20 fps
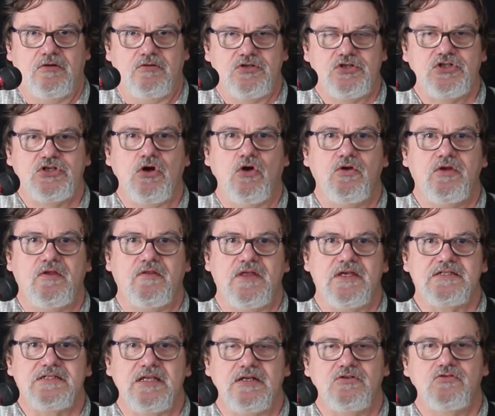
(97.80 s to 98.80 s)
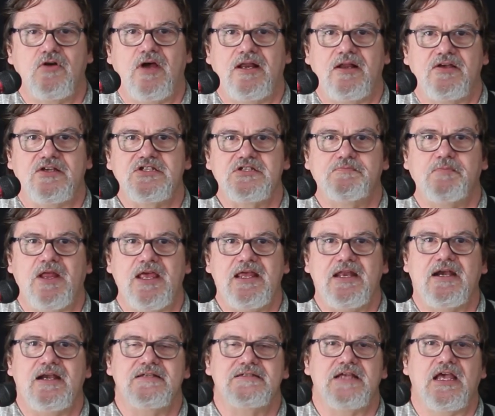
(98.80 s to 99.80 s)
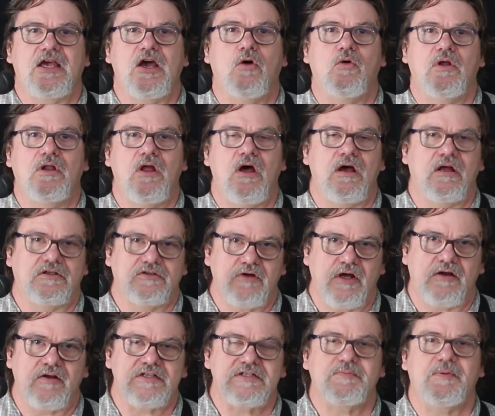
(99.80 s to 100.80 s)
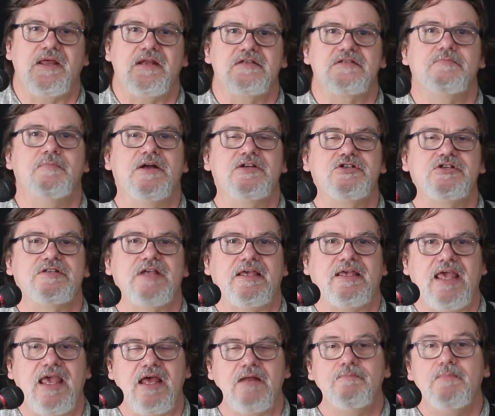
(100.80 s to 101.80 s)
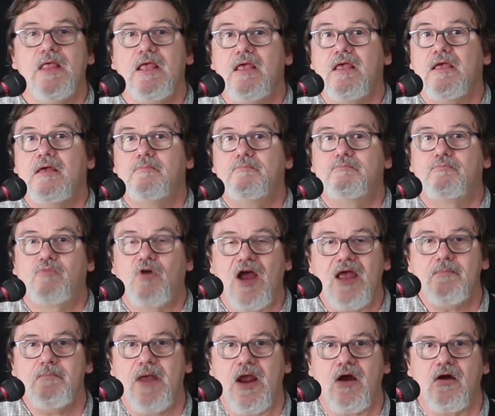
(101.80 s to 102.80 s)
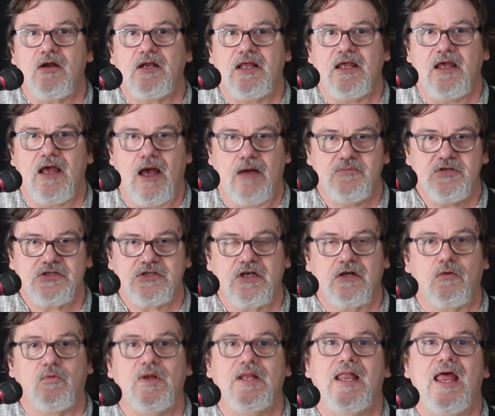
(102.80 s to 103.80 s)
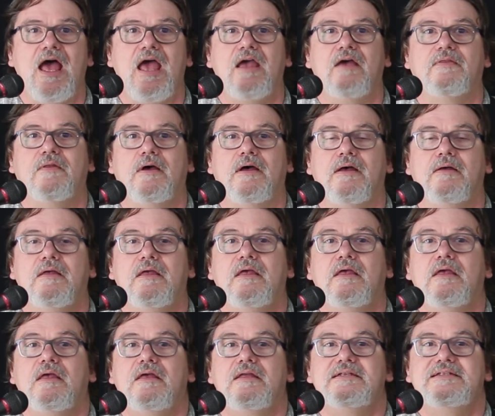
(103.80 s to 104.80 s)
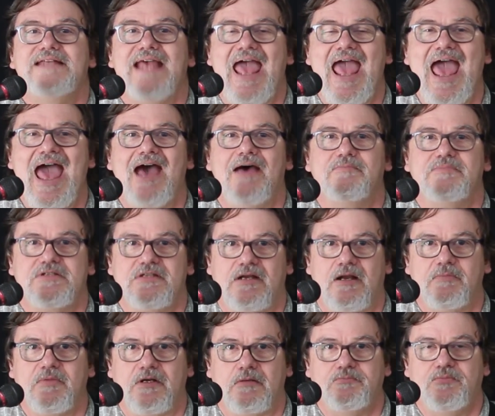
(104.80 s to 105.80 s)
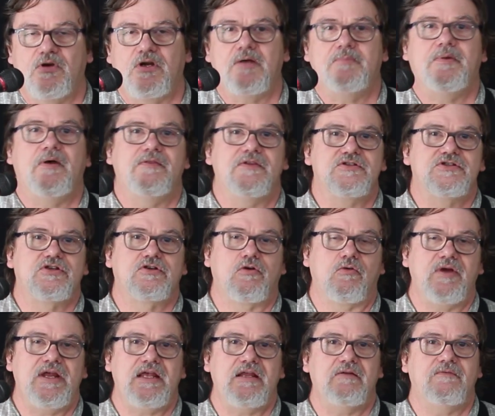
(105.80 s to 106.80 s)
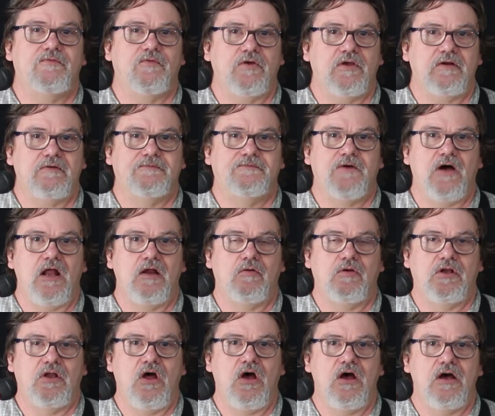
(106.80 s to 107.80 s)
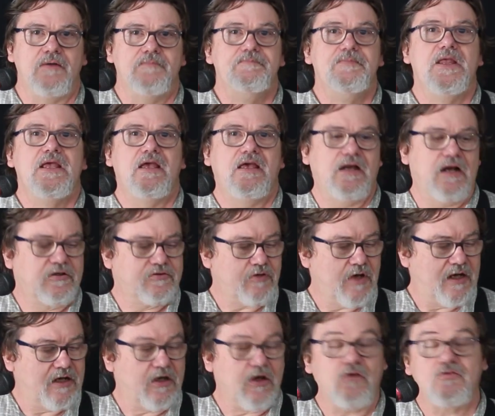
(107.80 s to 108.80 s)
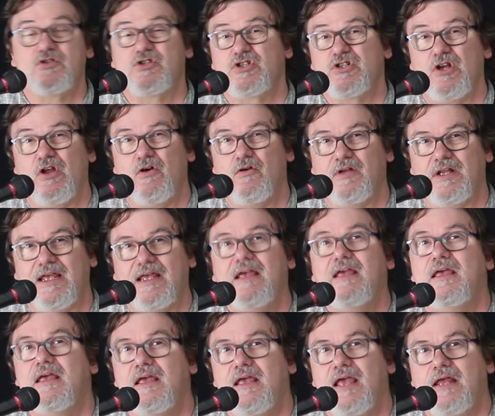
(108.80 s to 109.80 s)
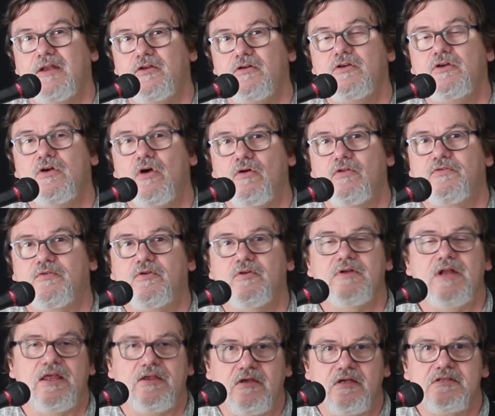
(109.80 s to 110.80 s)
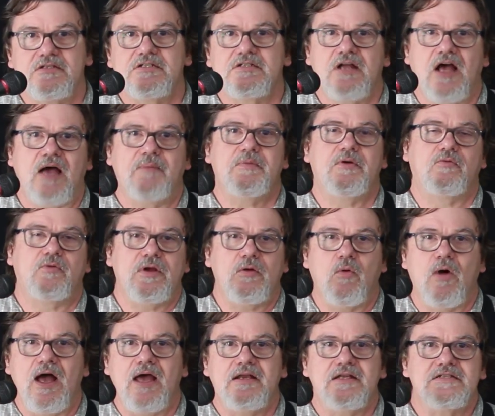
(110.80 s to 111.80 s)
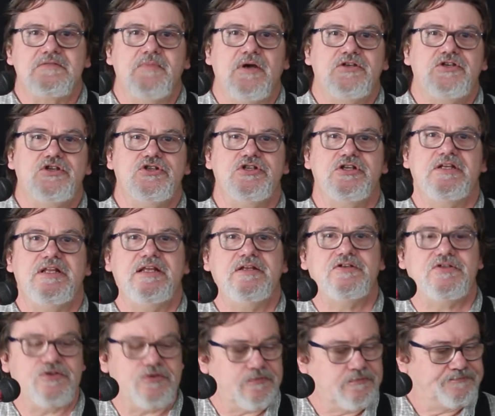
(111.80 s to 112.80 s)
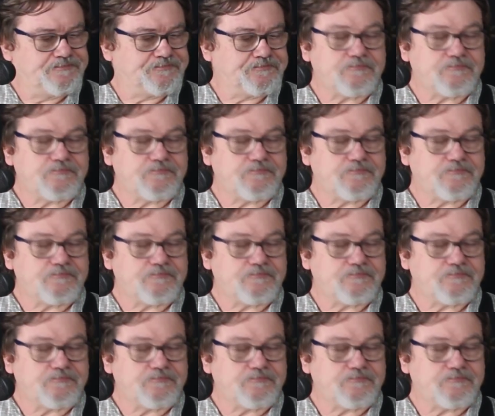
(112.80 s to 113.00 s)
show you this and try to explain it as I go along. I'll try to explain as much as I can. Primarily, I'm just going to rely on the tabs that I'm going to put up on the screen for you to follow along. And I'll try to go slowly, and you can go through. Now you can stop and rewind as much as you need to.